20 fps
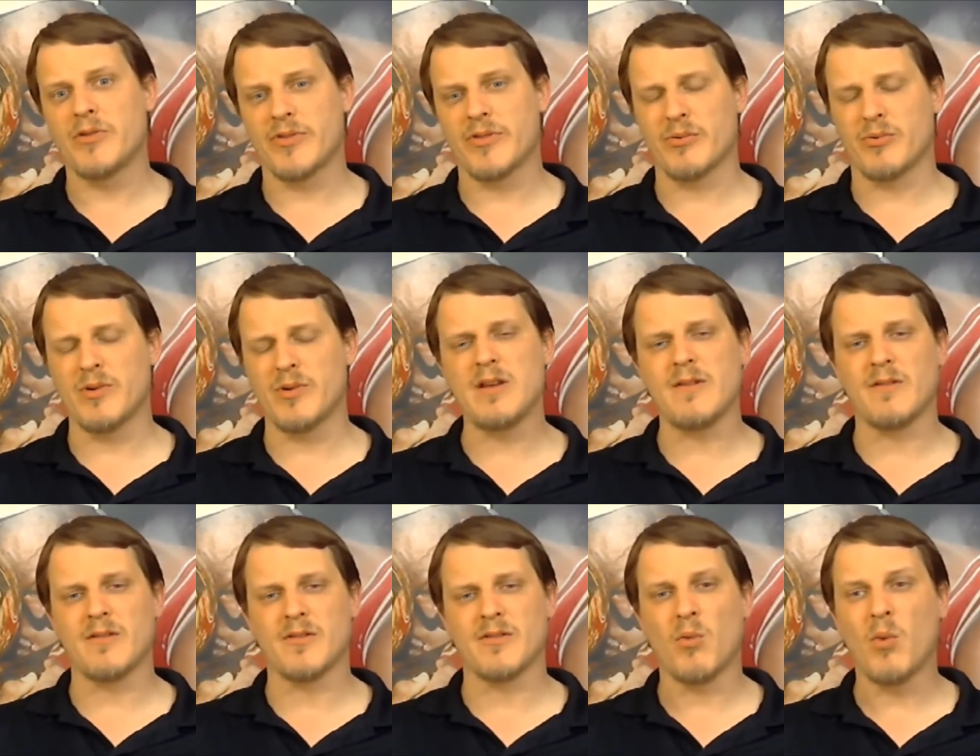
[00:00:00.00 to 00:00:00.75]

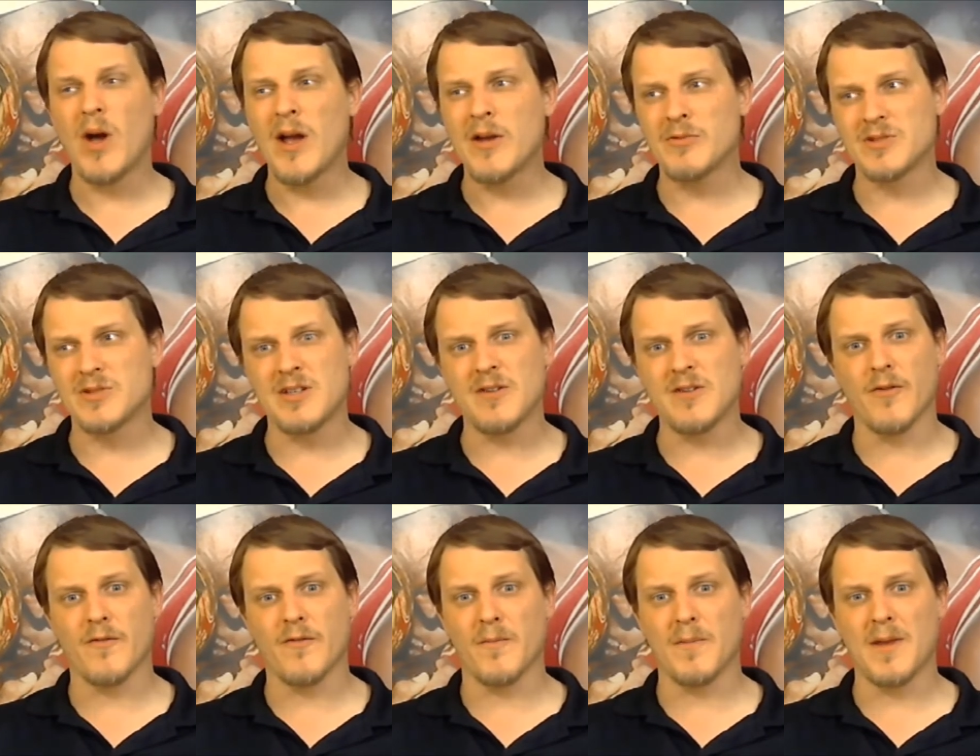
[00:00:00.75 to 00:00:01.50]
three, the wide
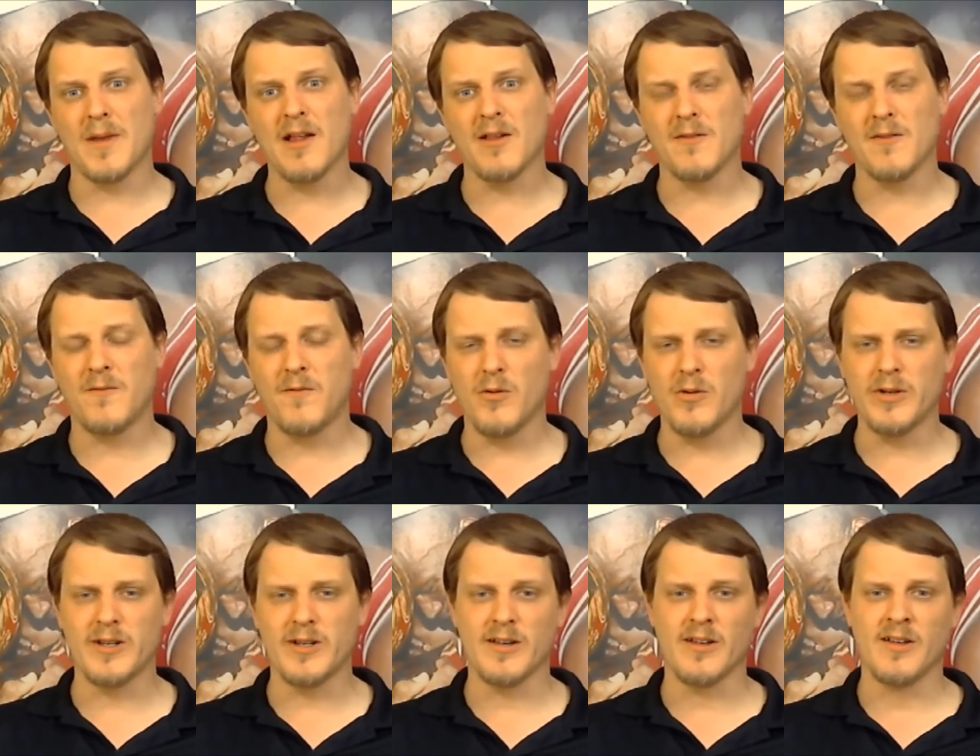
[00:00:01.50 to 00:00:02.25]
receiver from
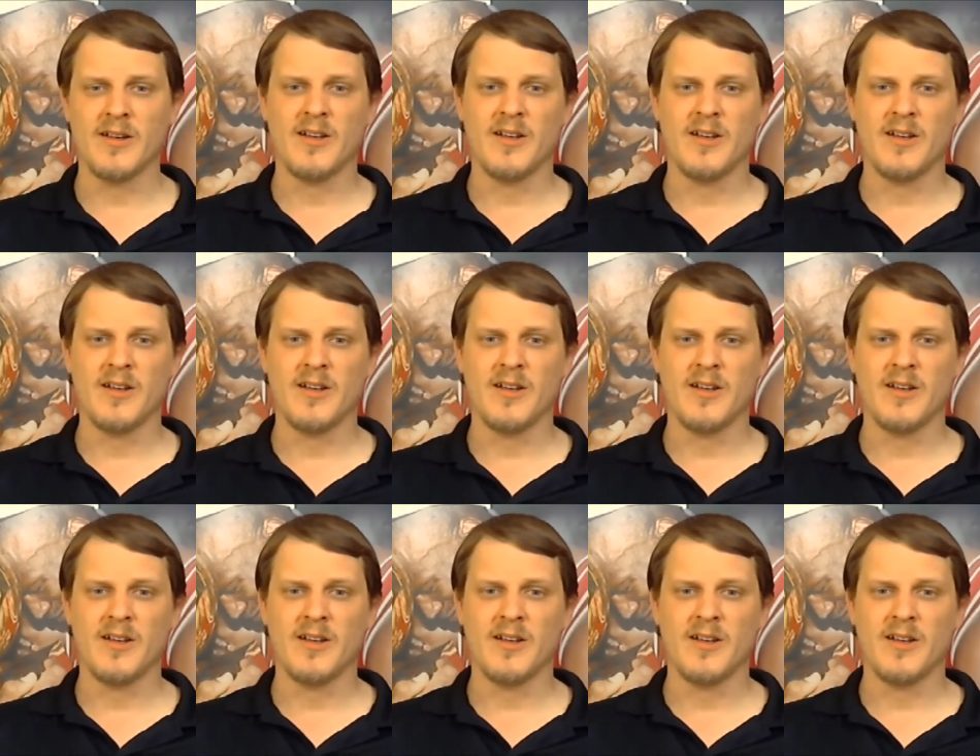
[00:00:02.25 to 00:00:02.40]
California.